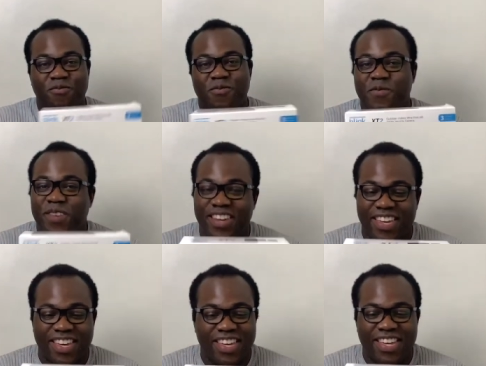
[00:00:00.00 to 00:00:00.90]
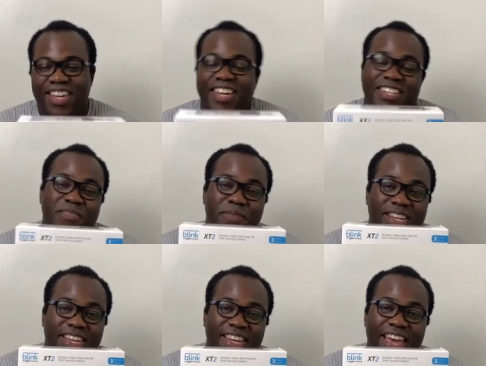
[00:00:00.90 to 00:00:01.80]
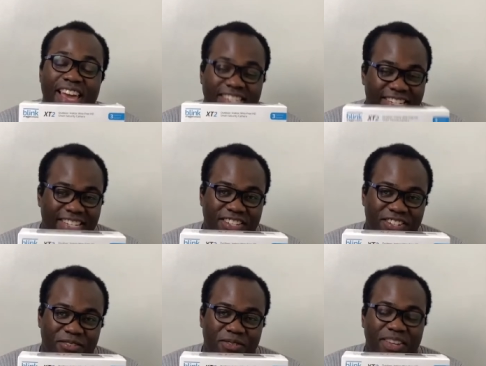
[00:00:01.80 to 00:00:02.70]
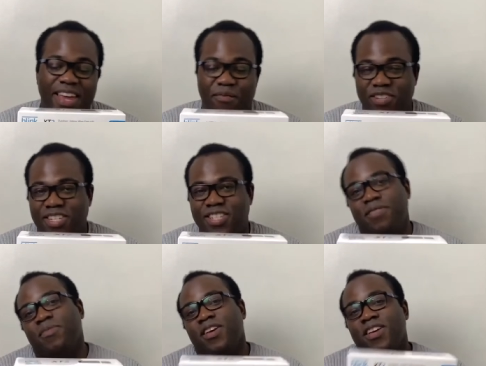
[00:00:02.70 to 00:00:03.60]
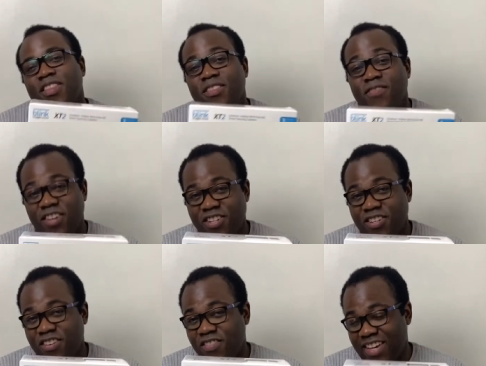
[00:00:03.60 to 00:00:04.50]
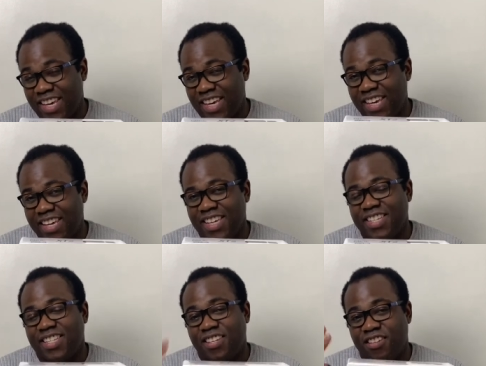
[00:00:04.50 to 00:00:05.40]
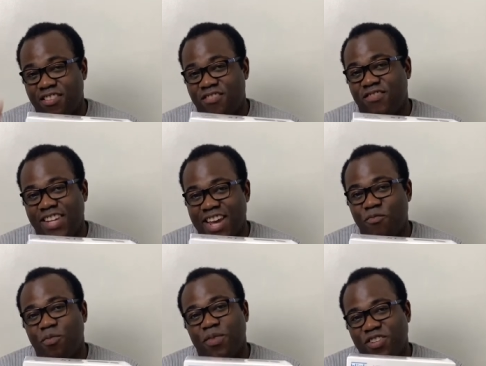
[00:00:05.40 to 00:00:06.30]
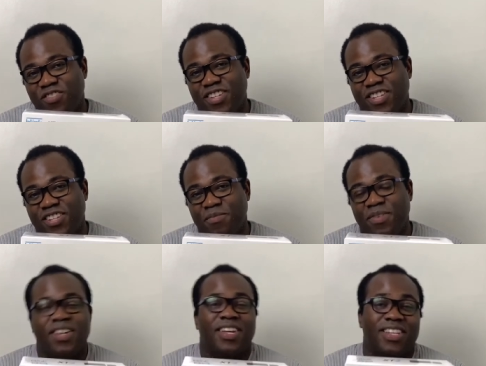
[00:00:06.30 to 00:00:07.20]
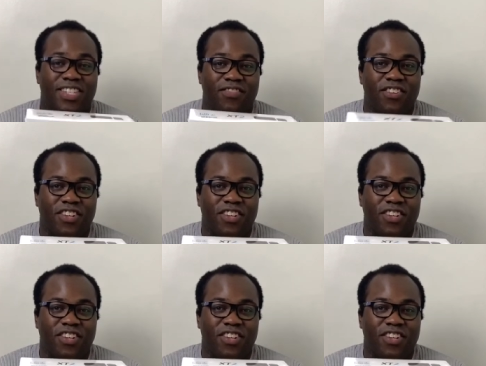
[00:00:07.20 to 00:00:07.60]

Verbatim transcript: have we got here? It's the Blink XT2 camera system. The version I've got here is the three camera module system. Let's have a look at